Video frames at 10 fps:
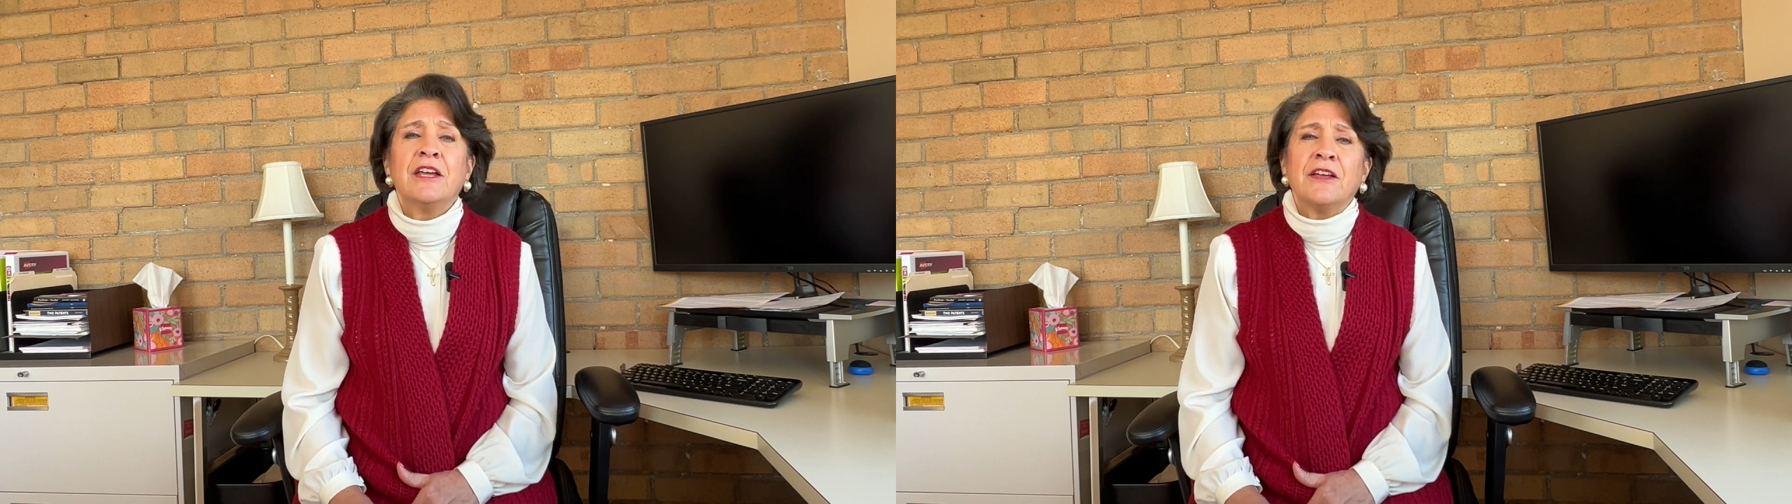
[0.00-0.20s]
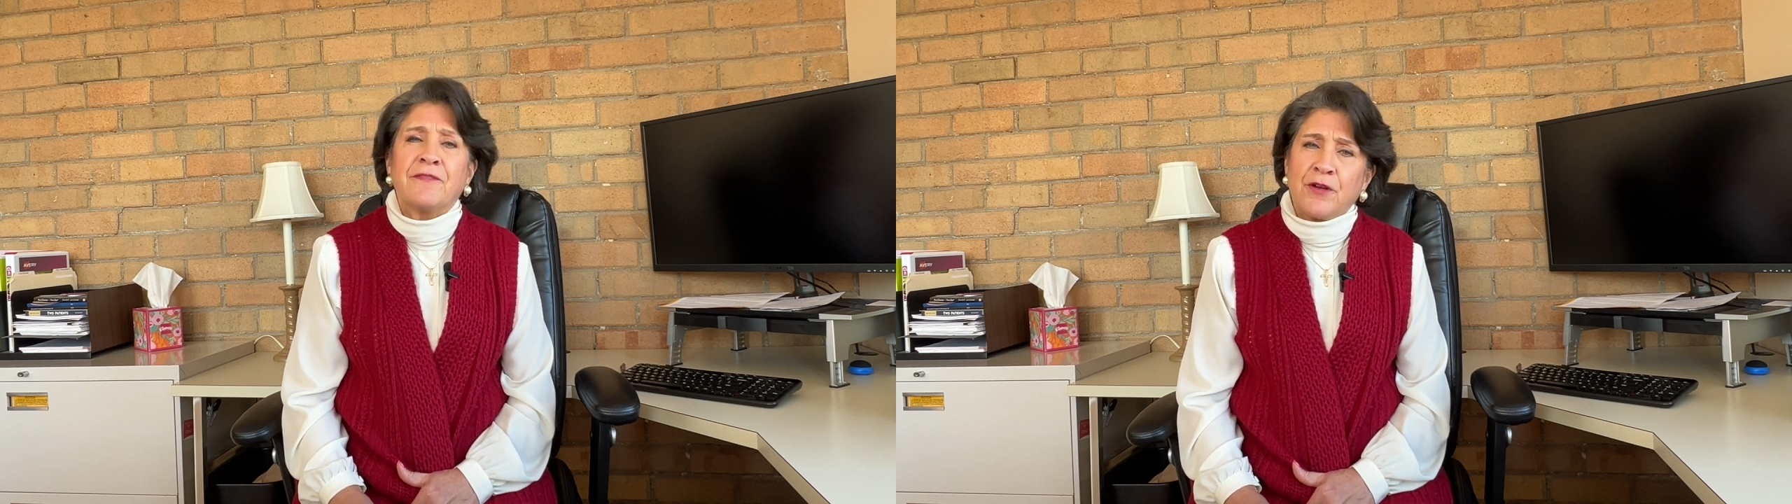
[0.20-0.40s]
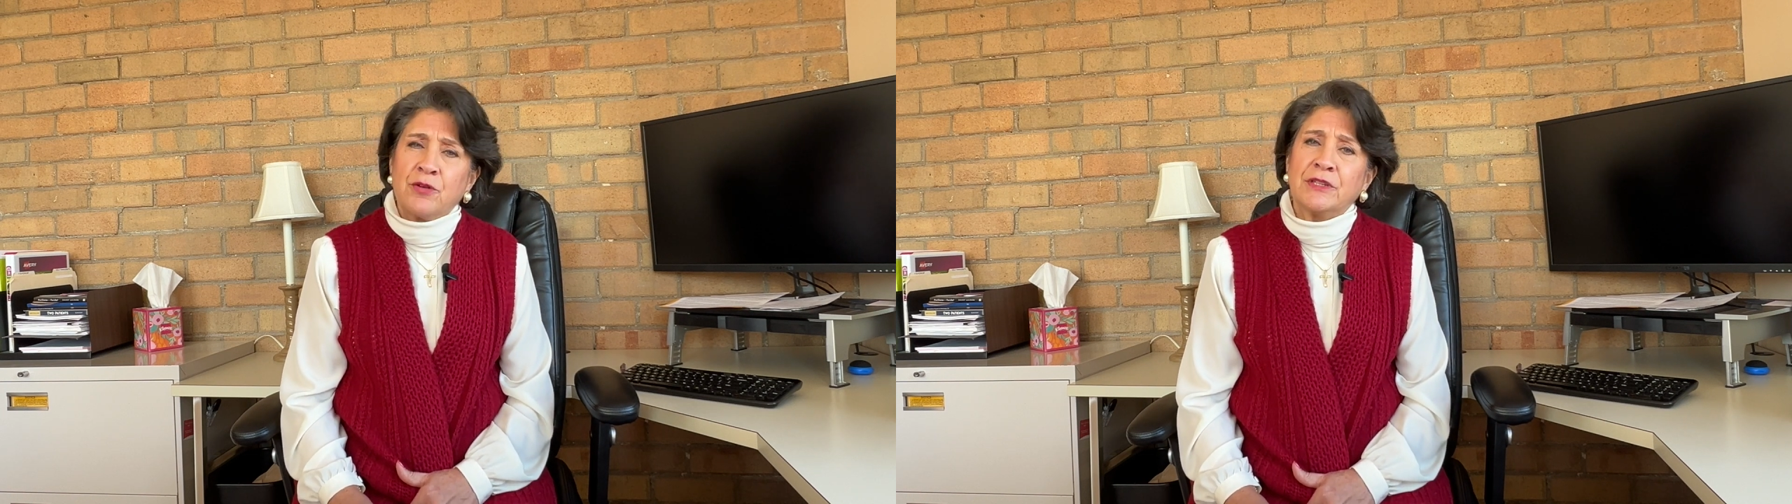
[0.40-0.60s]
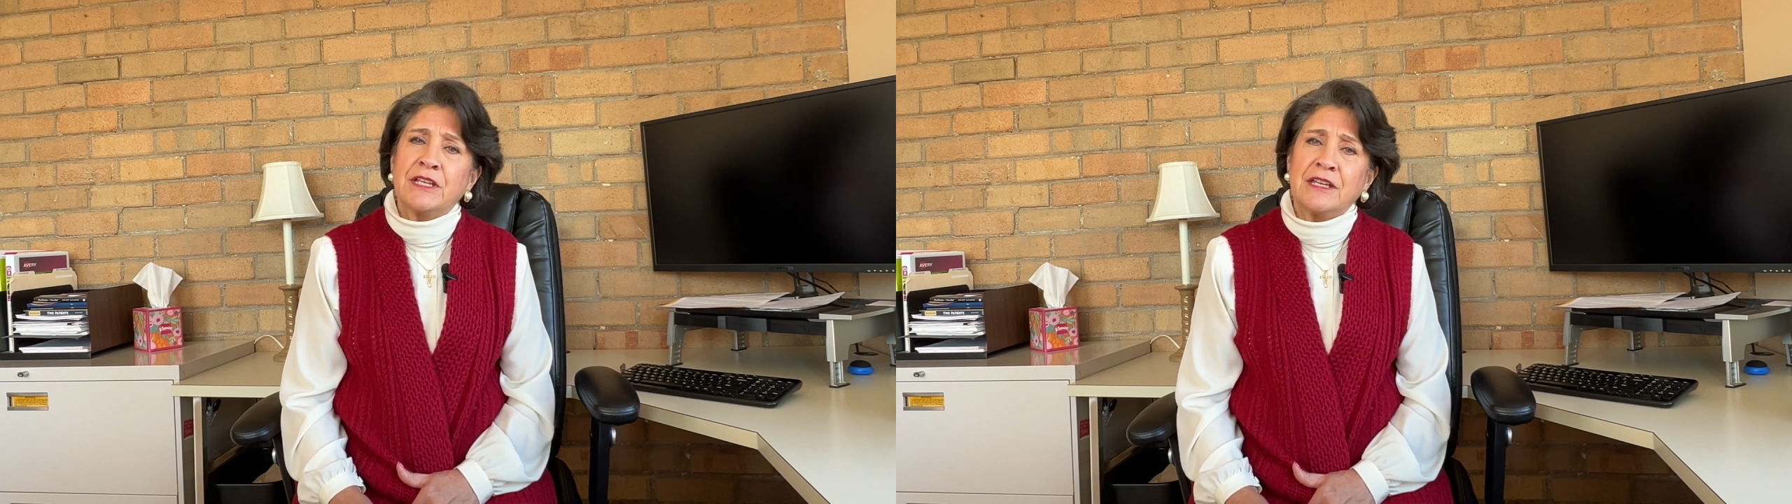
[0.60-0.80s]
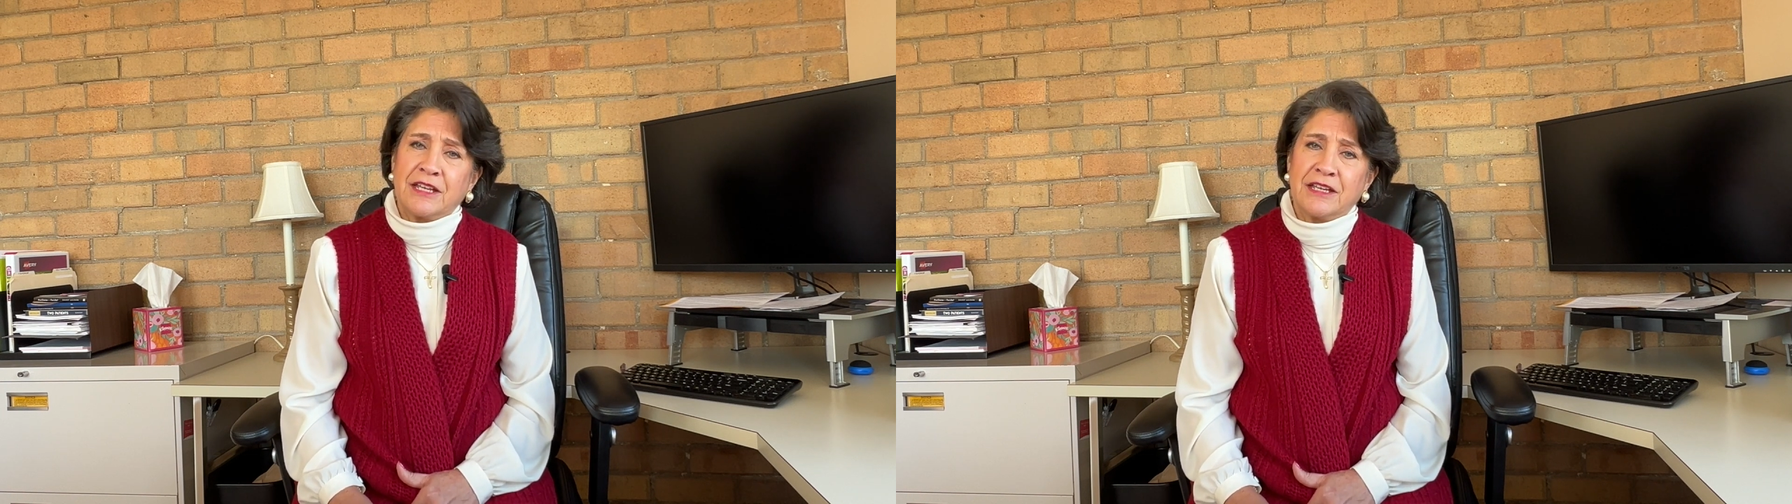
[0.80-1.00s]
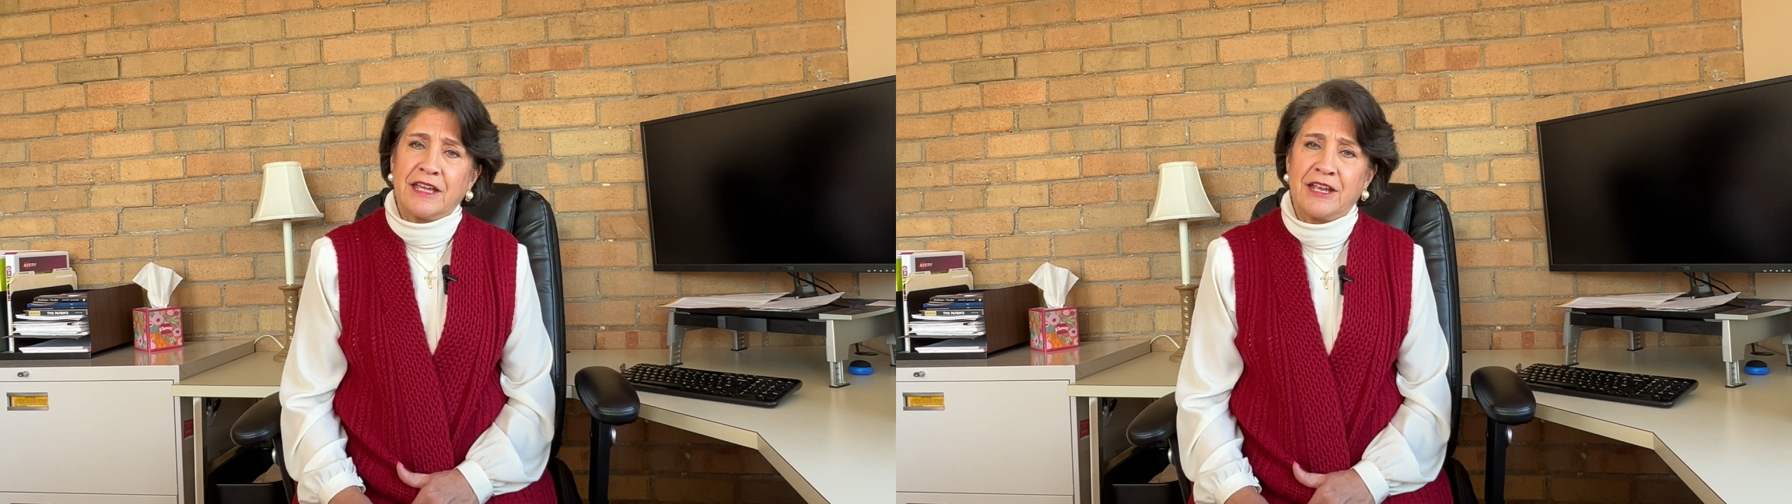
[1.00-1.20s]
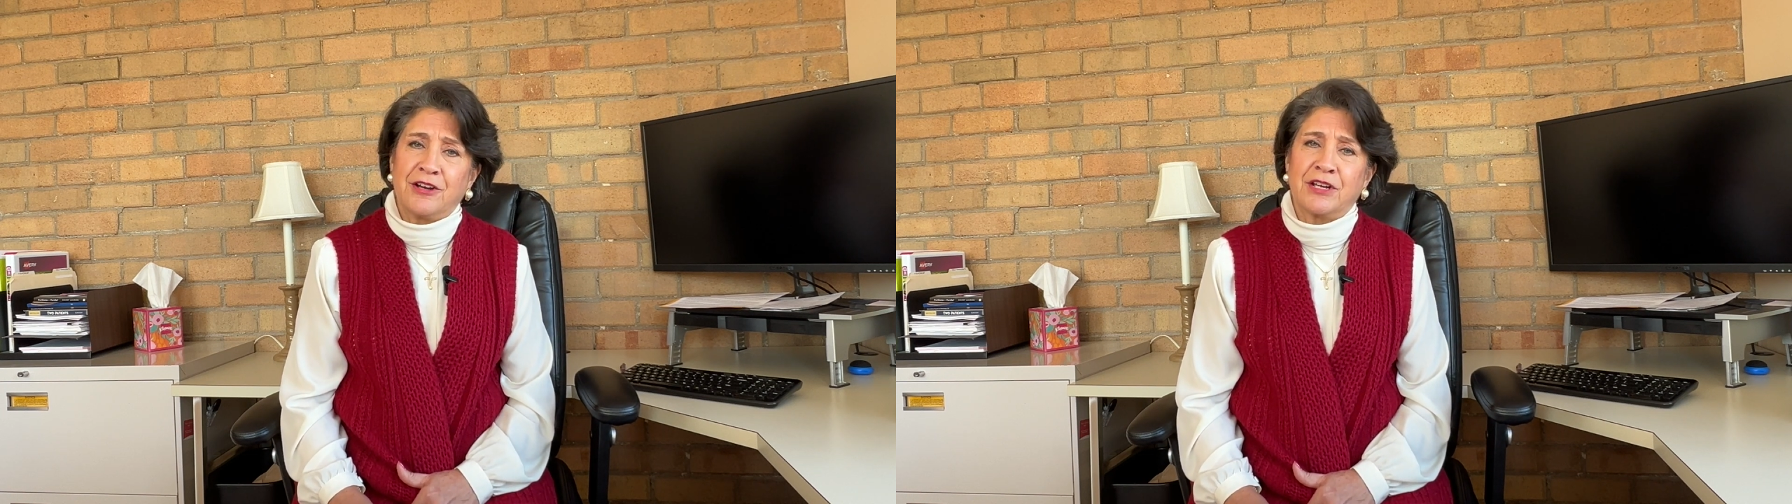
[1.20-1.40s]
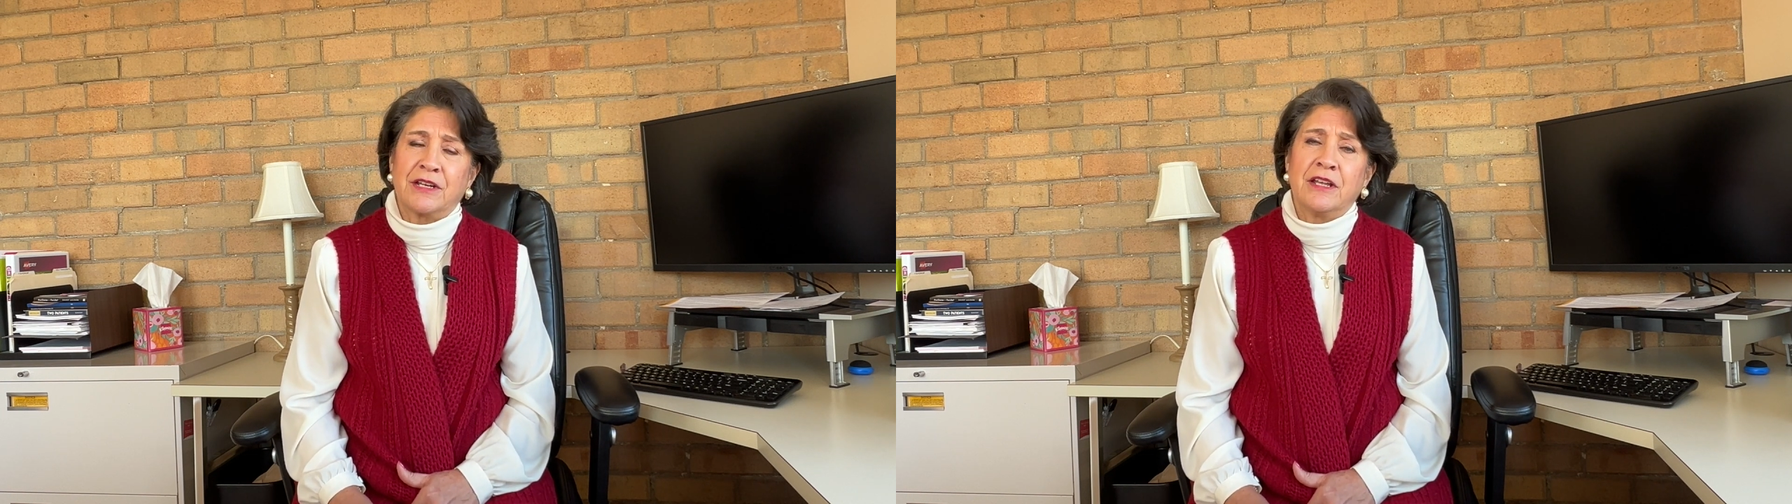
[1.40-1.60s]
If only King
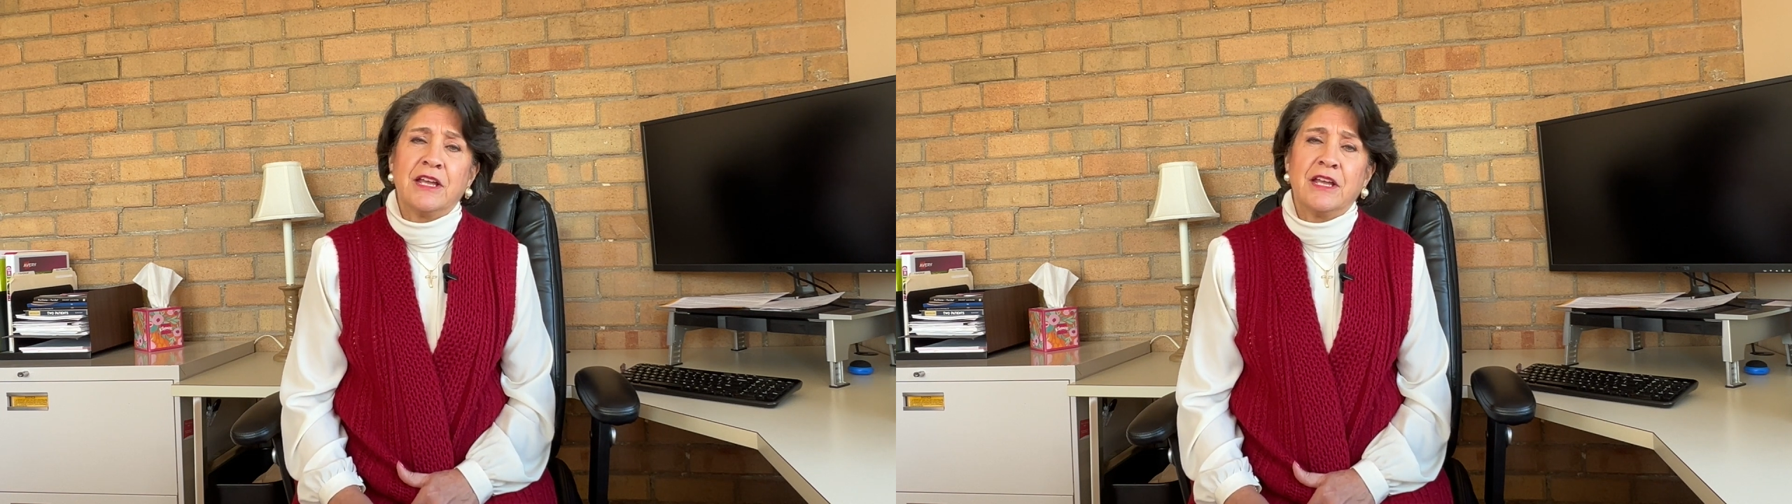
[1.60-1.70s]
Herod